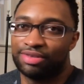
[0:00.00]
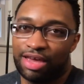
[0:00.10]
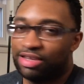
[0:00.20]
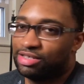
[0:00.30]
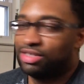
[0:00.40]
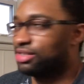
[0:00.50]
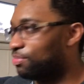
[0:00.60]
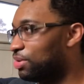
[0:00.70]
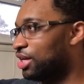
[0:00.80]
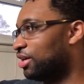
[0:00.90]
that's just a
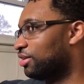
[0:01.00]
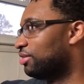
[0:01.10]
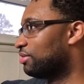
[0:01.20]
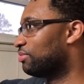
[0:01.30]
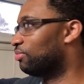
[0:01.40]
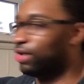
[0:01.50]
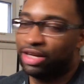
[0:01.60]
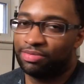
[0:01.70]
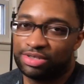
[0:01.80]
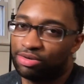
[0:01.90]
big what
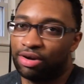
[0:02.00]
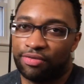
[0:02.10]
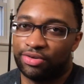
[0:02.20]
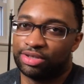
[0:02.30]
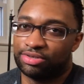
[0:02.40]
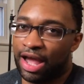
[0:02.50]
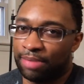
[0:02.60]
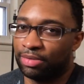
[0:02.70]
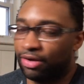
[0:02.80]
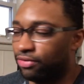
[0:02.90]
if story for the
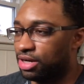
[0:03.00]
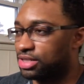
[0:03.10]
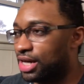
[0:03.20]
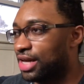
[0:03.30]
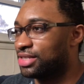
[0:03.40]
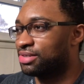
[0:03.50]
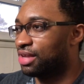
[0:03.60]
Dragon Ball franchise.